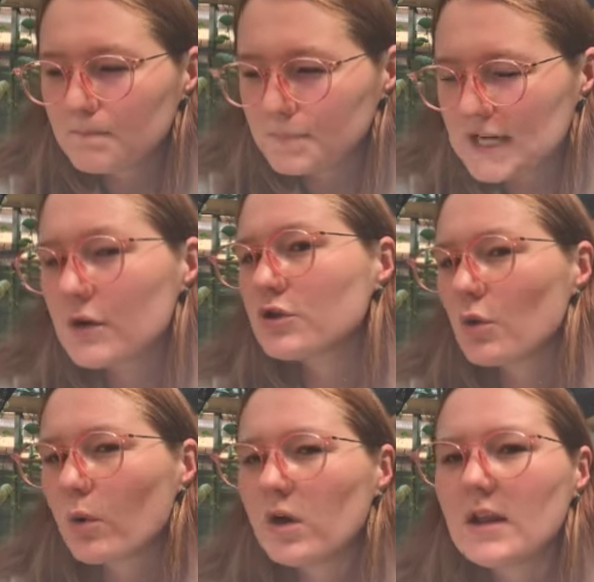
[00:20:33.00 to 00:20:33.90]

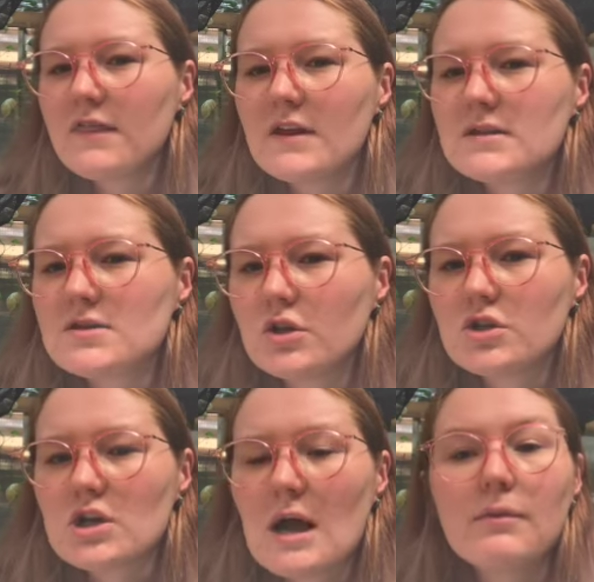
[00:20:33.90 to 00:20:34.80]
Territorial, I think, does a
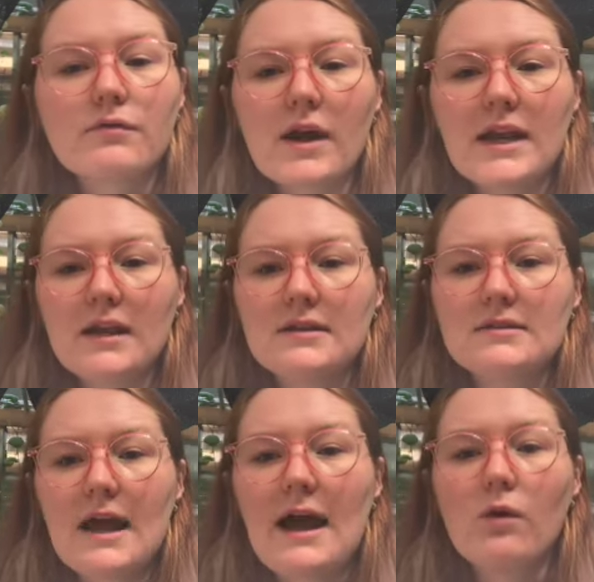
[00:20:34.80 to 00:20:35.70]
good job of writing
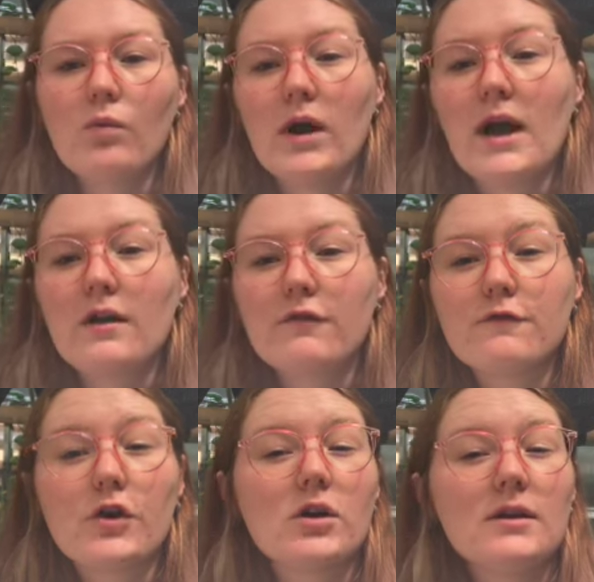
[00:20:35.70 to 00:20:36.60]
out what kind of
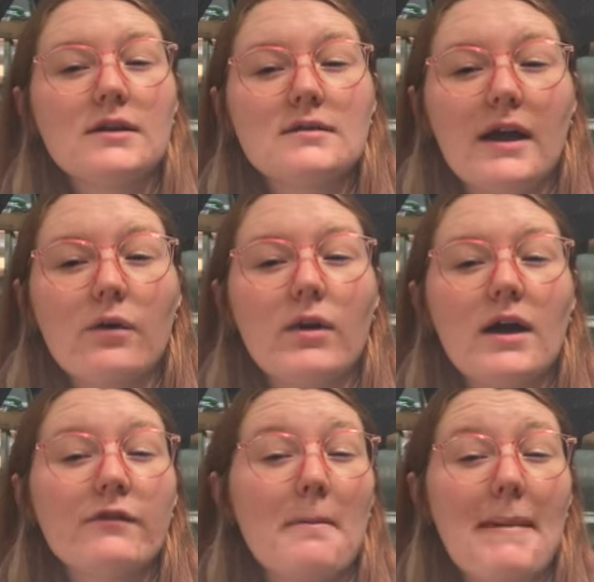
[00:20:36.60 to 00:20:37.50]
what
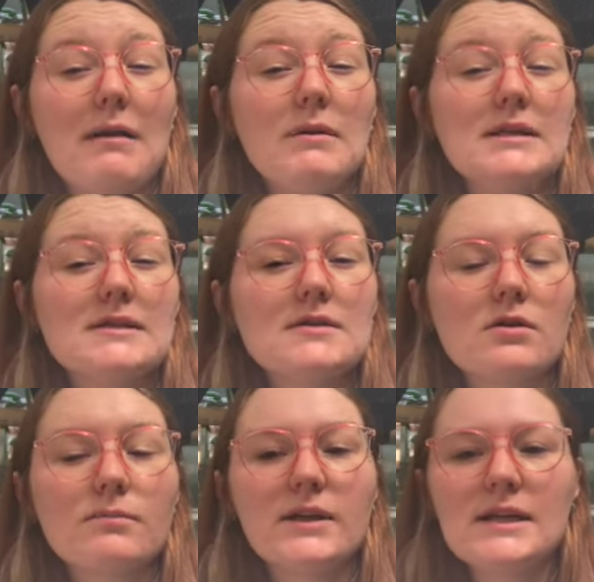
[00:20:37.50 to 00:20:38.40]
kind of amendments
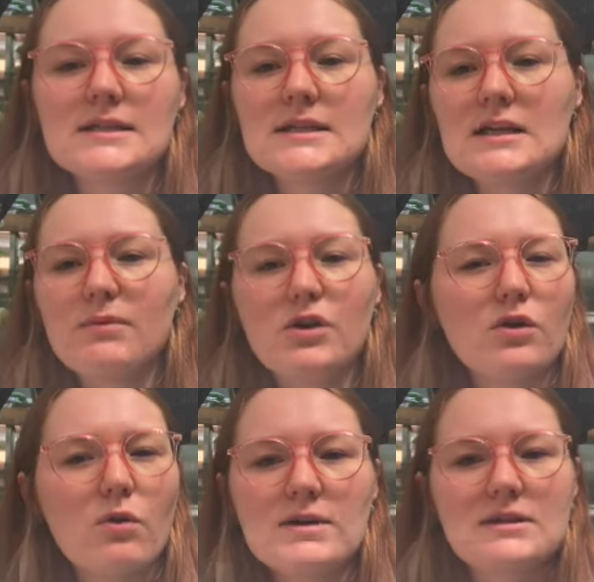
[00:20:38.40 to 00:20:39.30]
certain plants need, but you
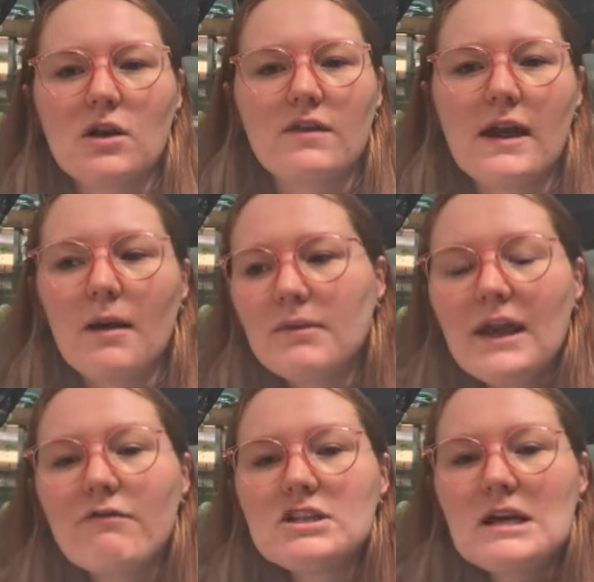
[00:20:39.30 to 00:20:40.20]
can always look that up.
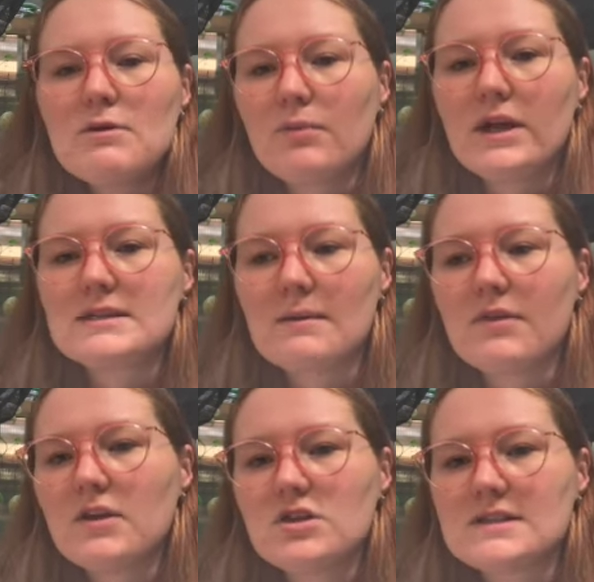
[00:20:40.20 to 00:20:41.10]
Like every time you plant
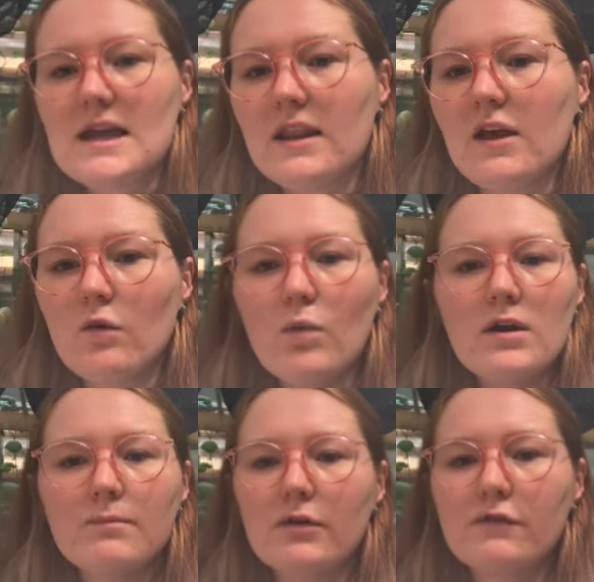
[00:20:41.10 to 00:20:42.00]
something, just say like,
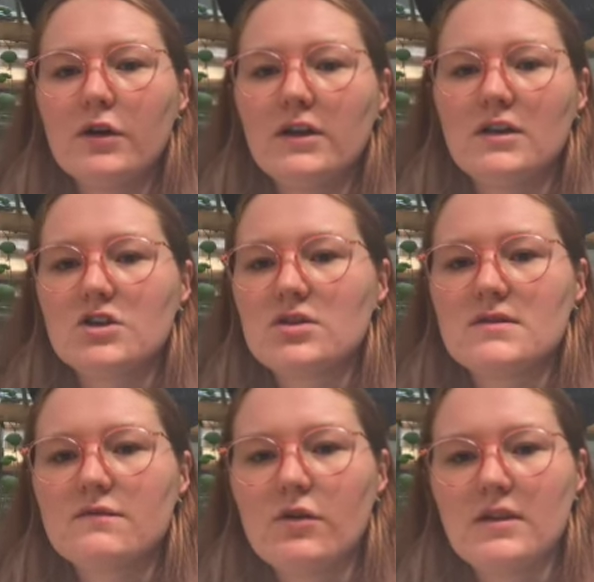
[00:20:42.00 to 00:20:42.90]
what preferred
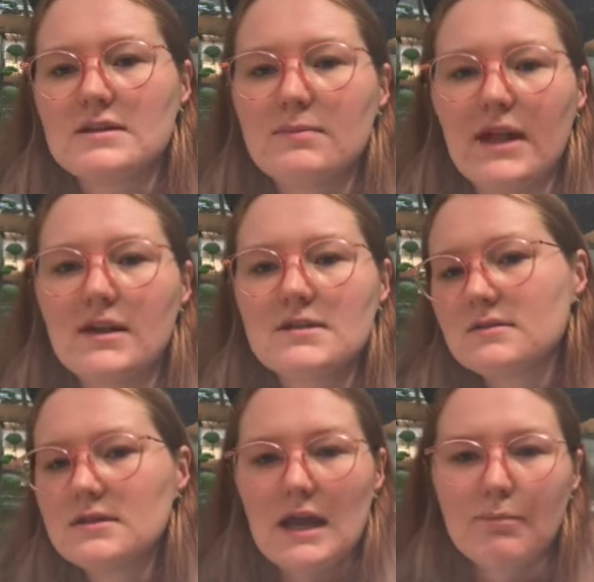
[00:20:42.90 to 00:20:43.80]
conditions for this plant
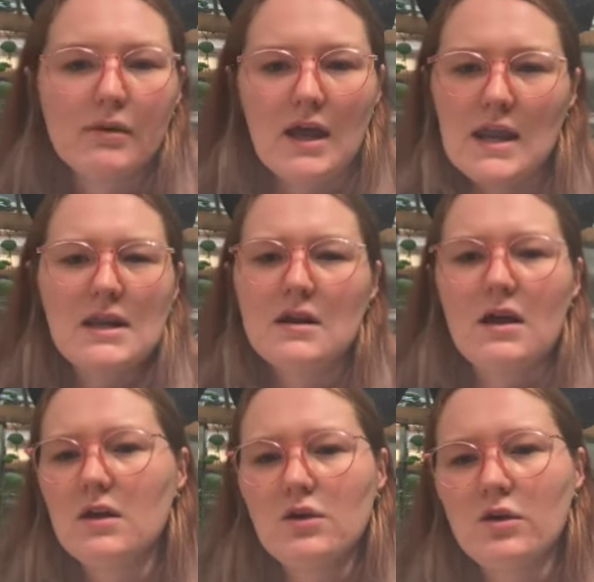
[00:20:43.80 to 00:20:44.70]
type, and
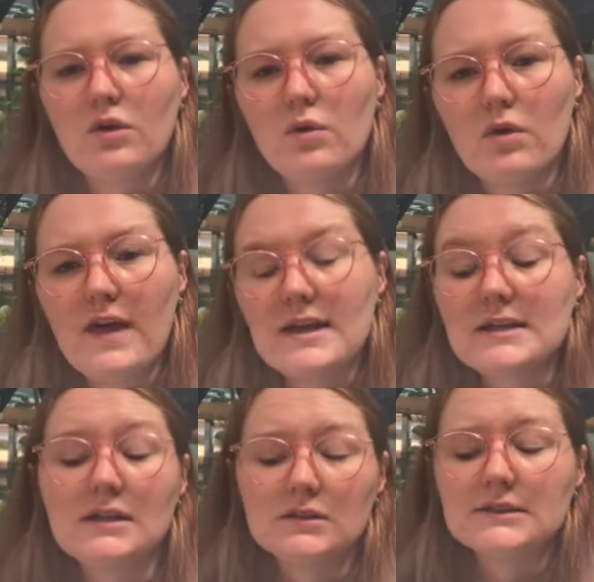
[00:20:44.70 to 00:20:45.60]
you can Google that
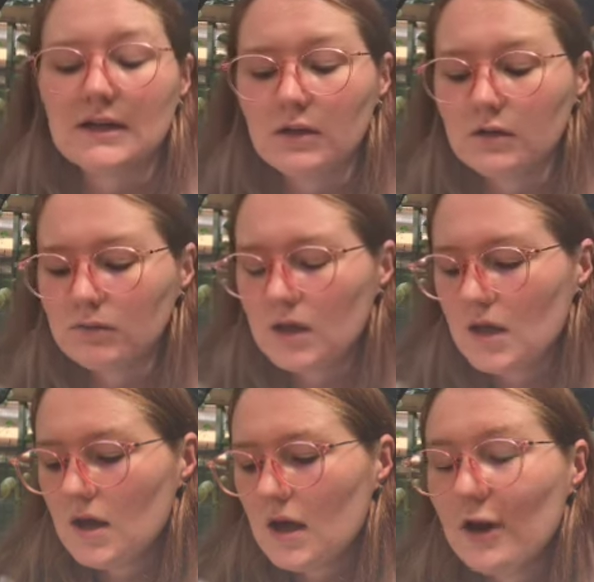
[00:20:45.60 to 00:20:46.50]
and it'll tell you.
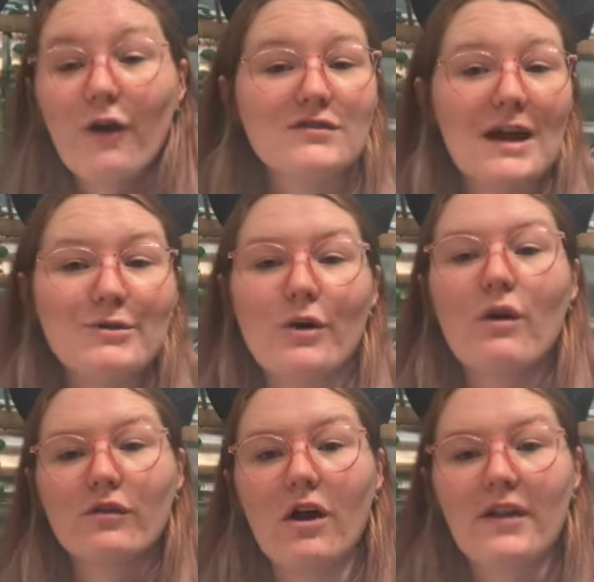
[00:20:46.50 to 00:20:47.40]
I don't have time to go
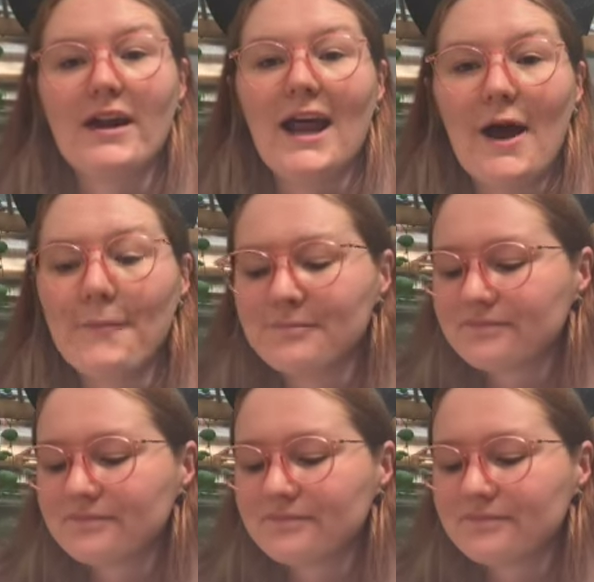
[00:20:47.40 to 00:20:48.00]
over all that now.